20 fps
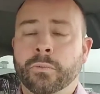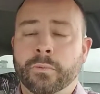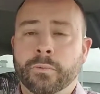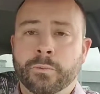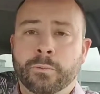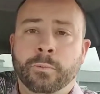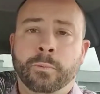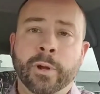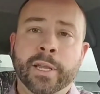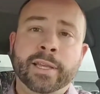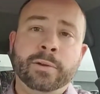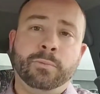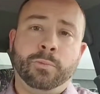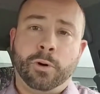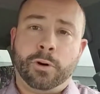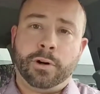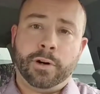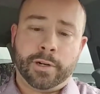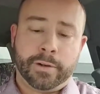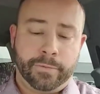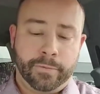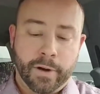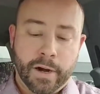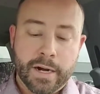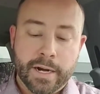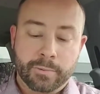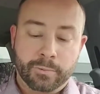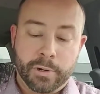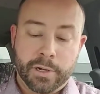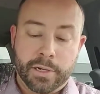We work
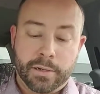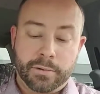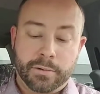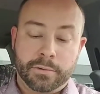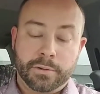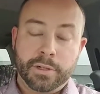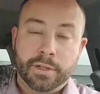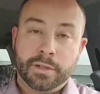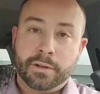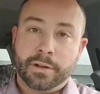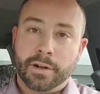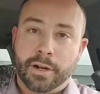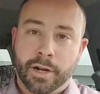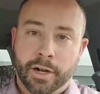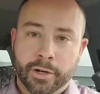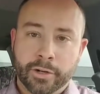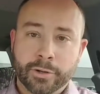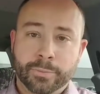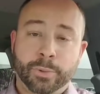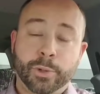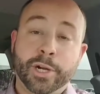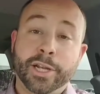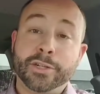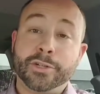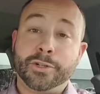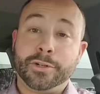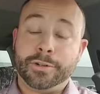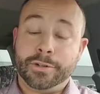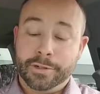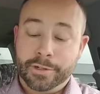very well under
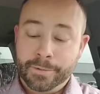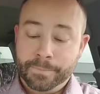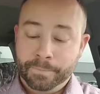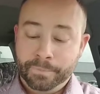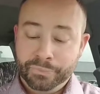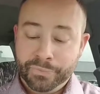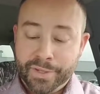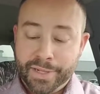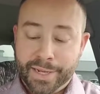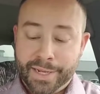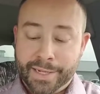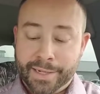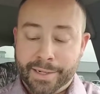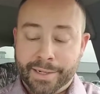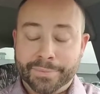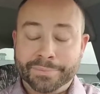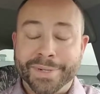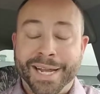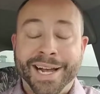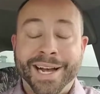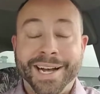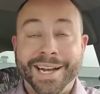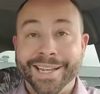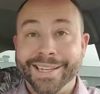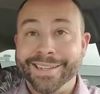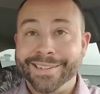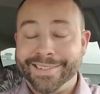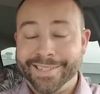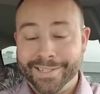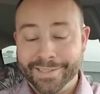pressure, high
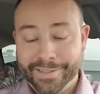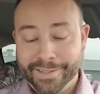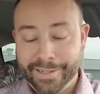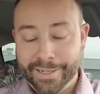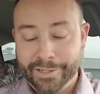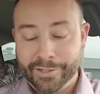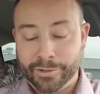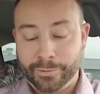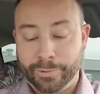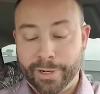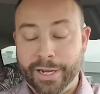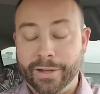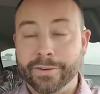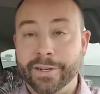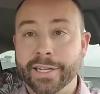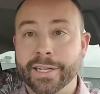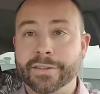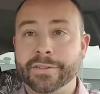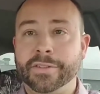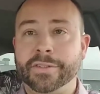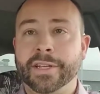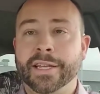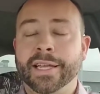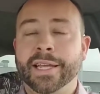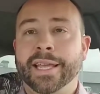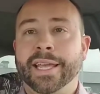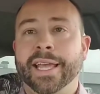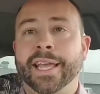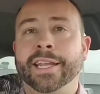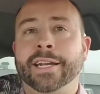intensity surroundings,
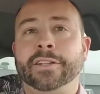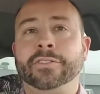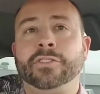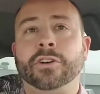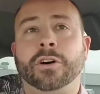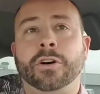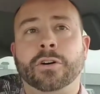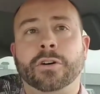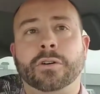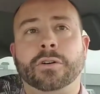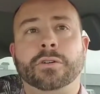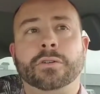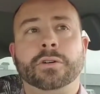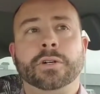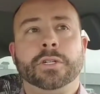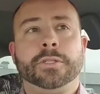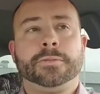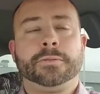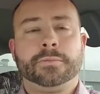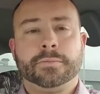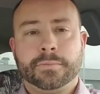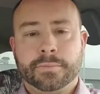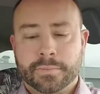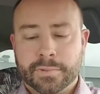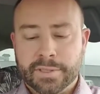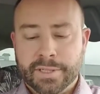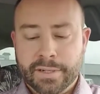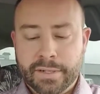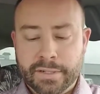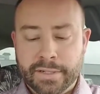and it's all
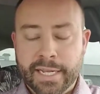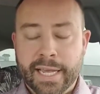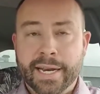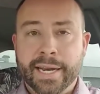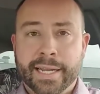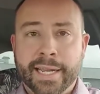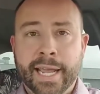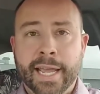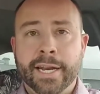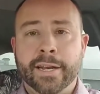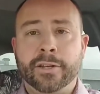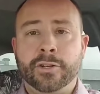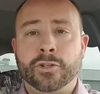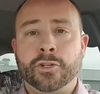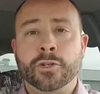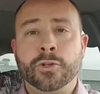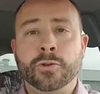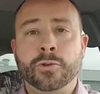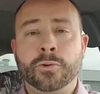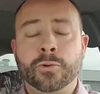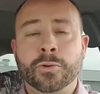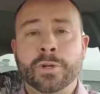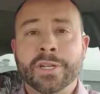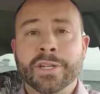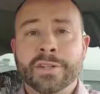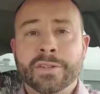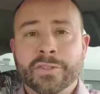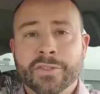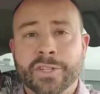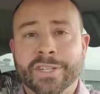dedicated to
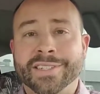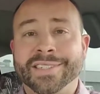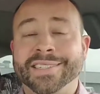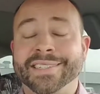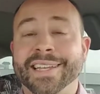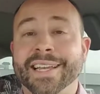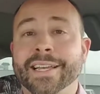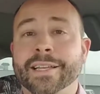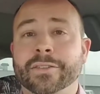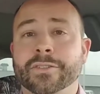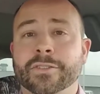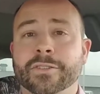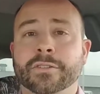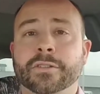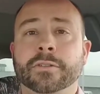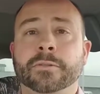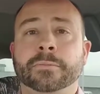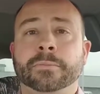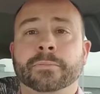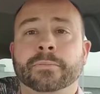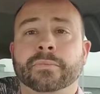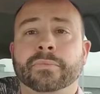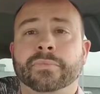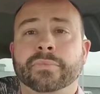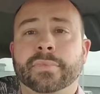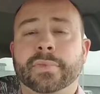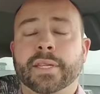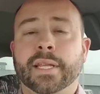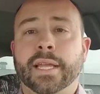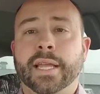success
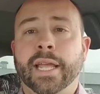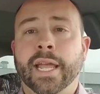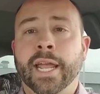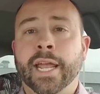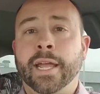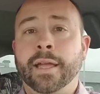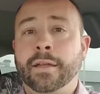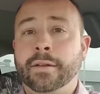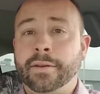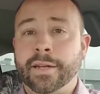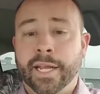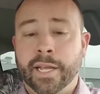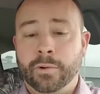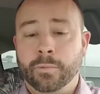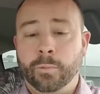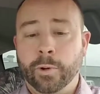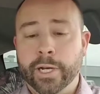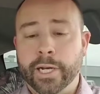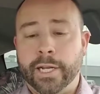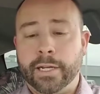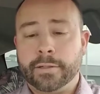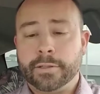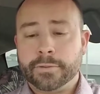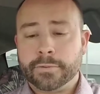and winning.